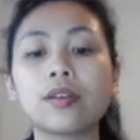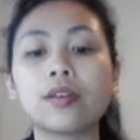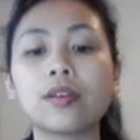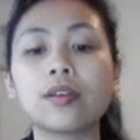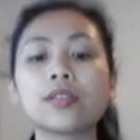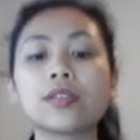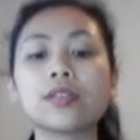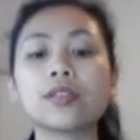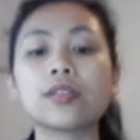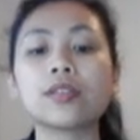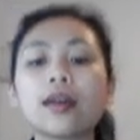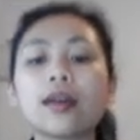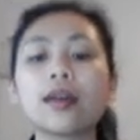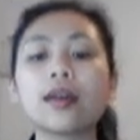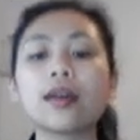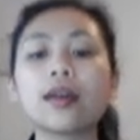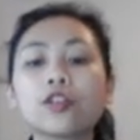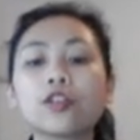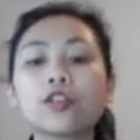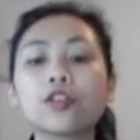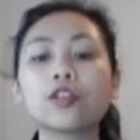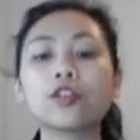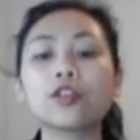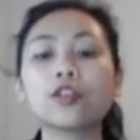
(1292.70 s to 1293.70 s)
You see that?
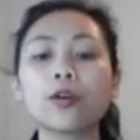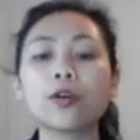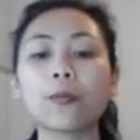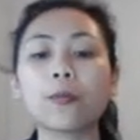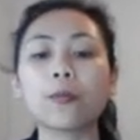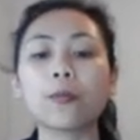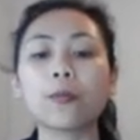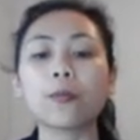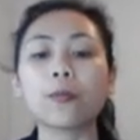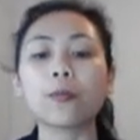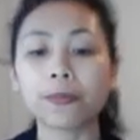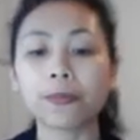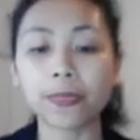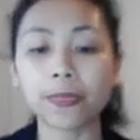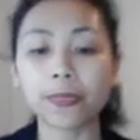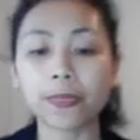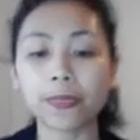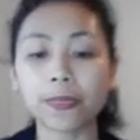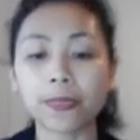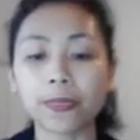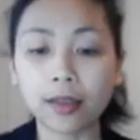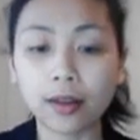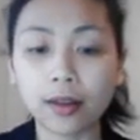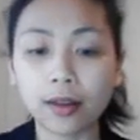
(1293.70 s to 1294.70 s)
So
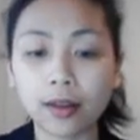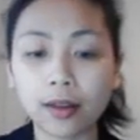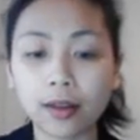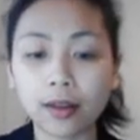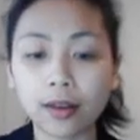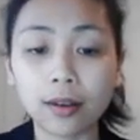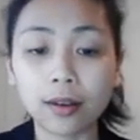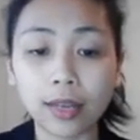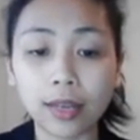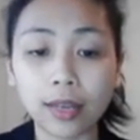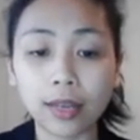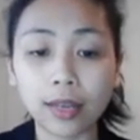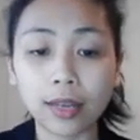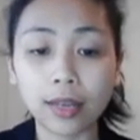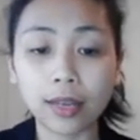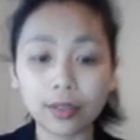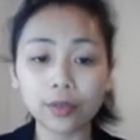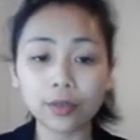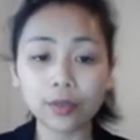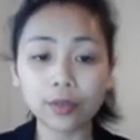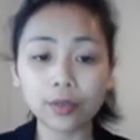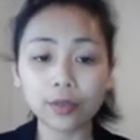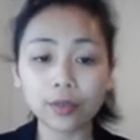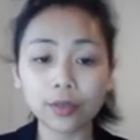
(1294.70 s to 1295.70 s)

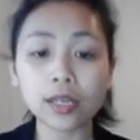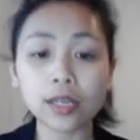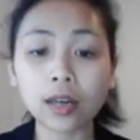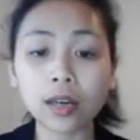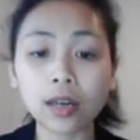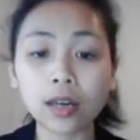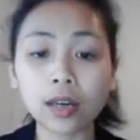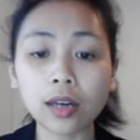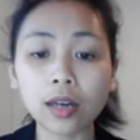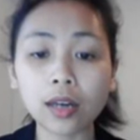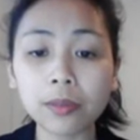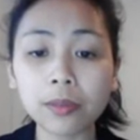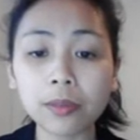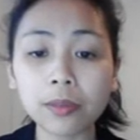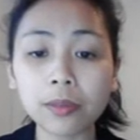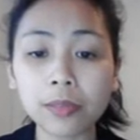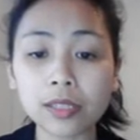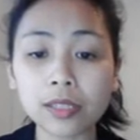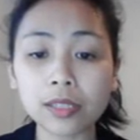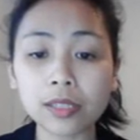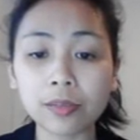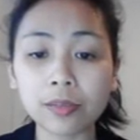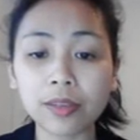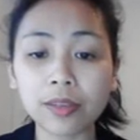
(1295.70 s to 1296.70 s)
and usually
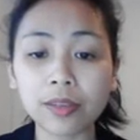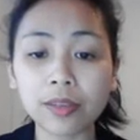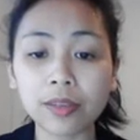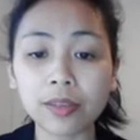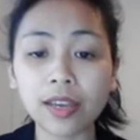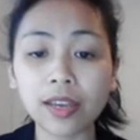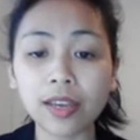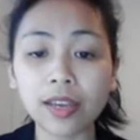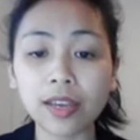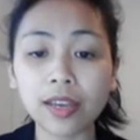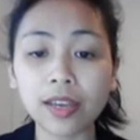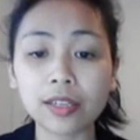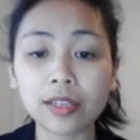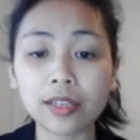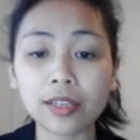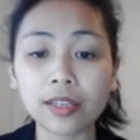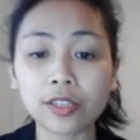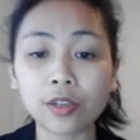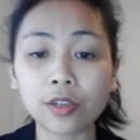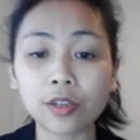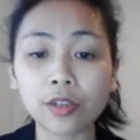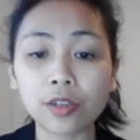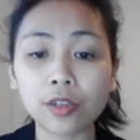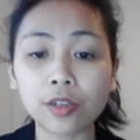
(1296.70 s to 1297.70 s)
complements of event is
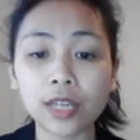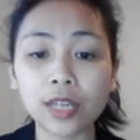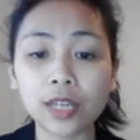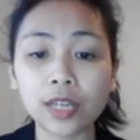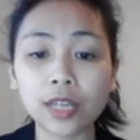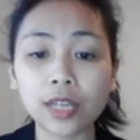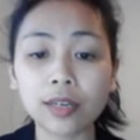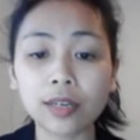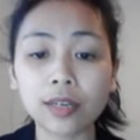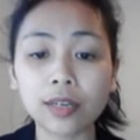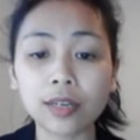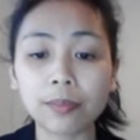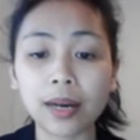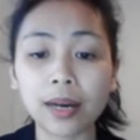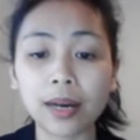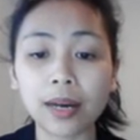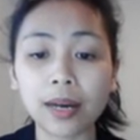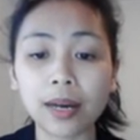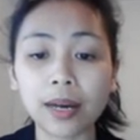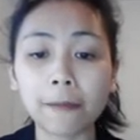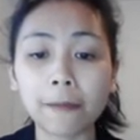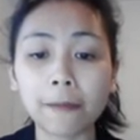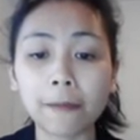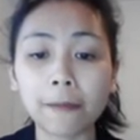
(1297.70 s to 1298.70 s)
notated
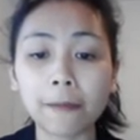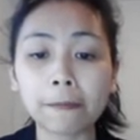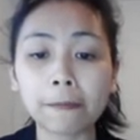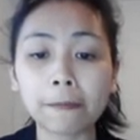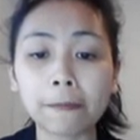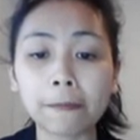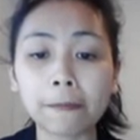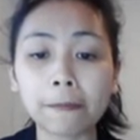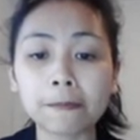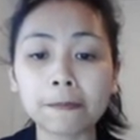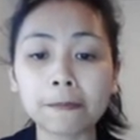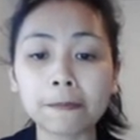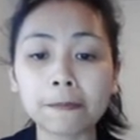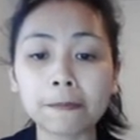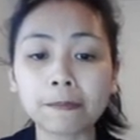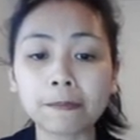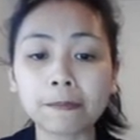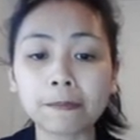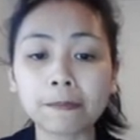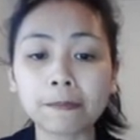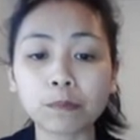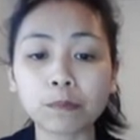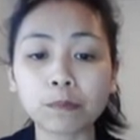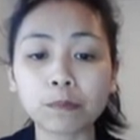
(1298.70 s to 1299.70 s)
by
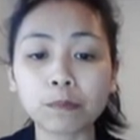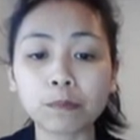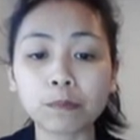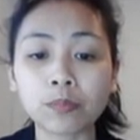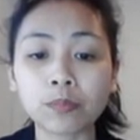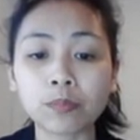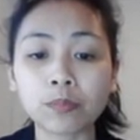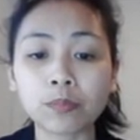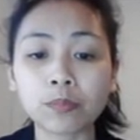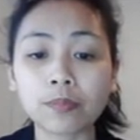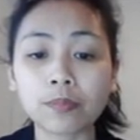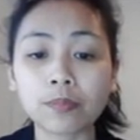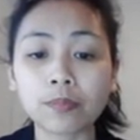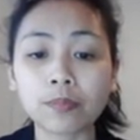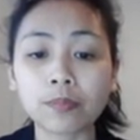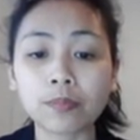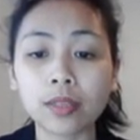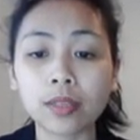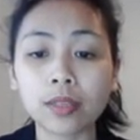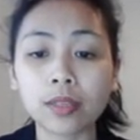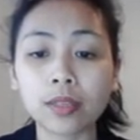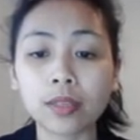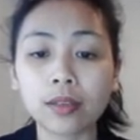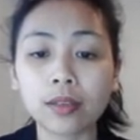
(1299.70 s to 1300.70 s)
the
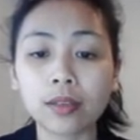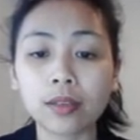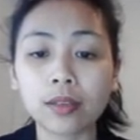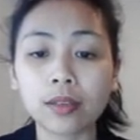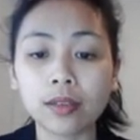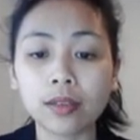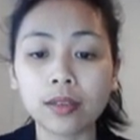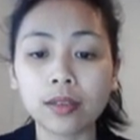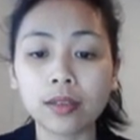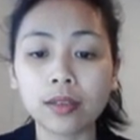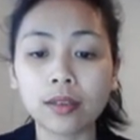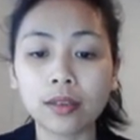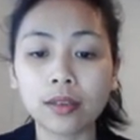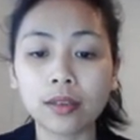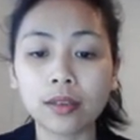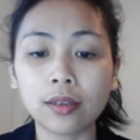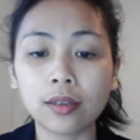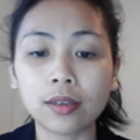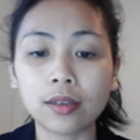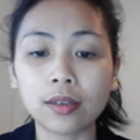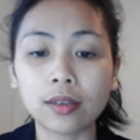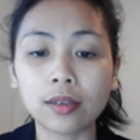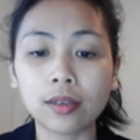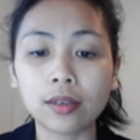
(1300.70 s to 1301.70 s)

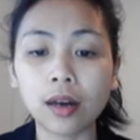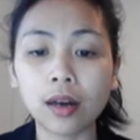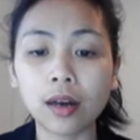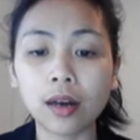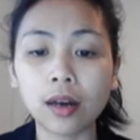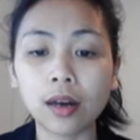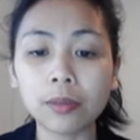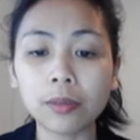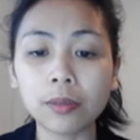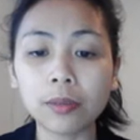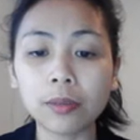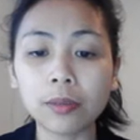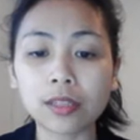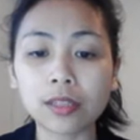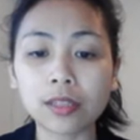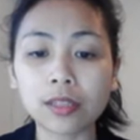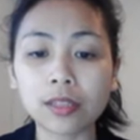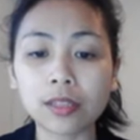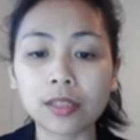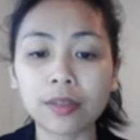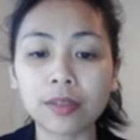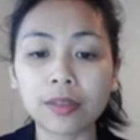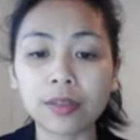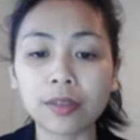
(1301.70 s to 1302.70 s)
complements
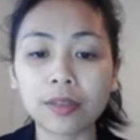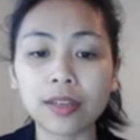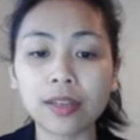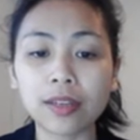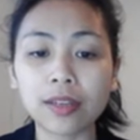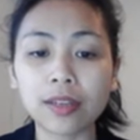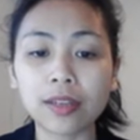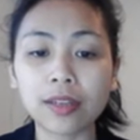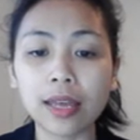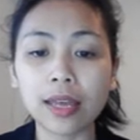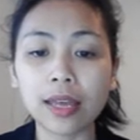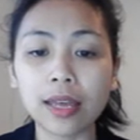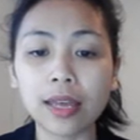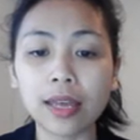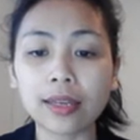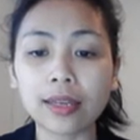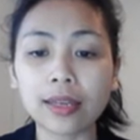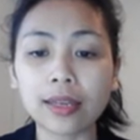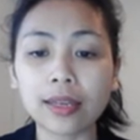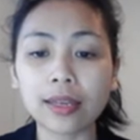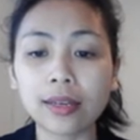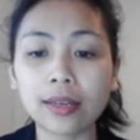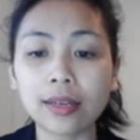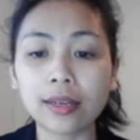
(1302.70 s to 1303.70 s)
of event
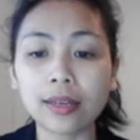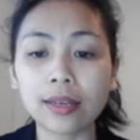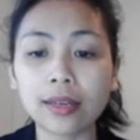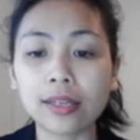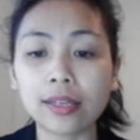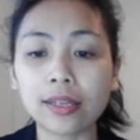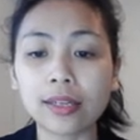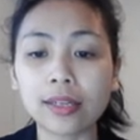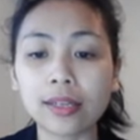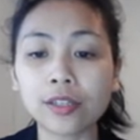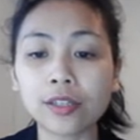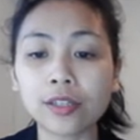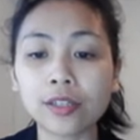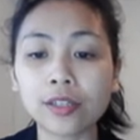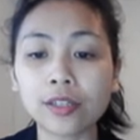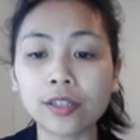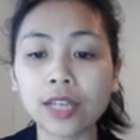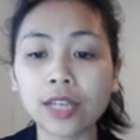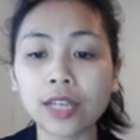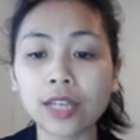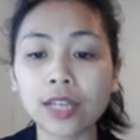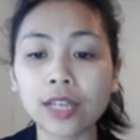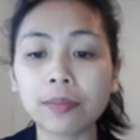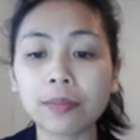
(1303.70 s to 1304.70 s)
A is
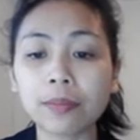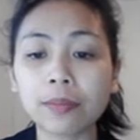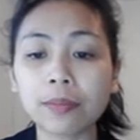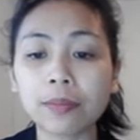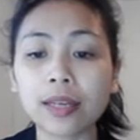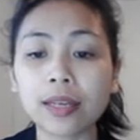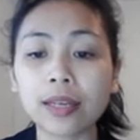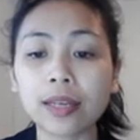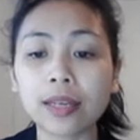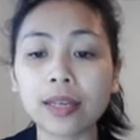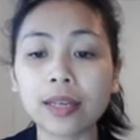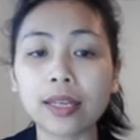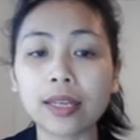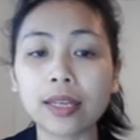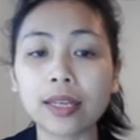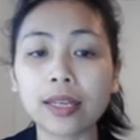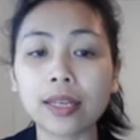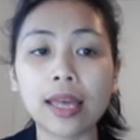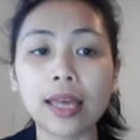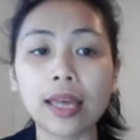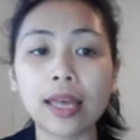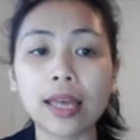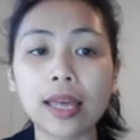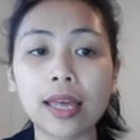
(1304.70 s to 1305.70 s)
notated by
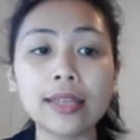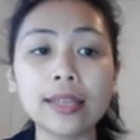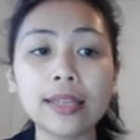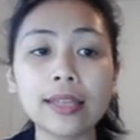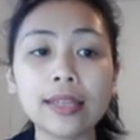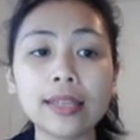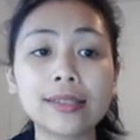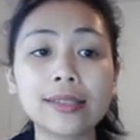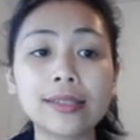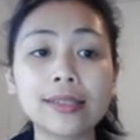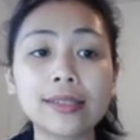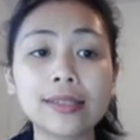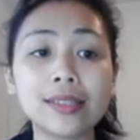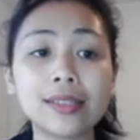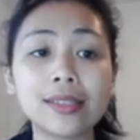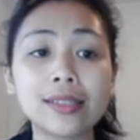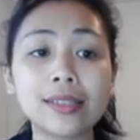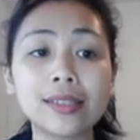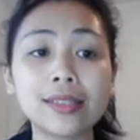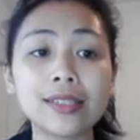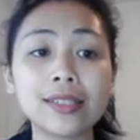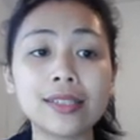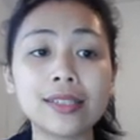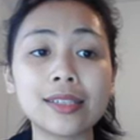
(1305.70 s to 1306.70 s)

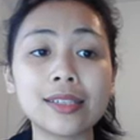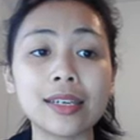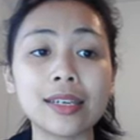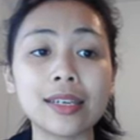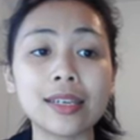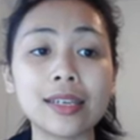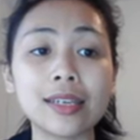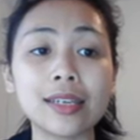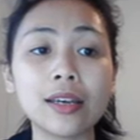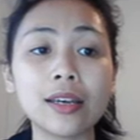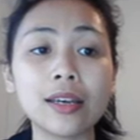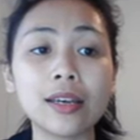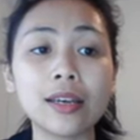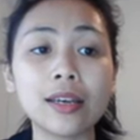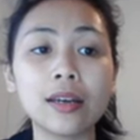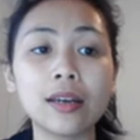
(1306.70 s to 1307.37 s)
AC.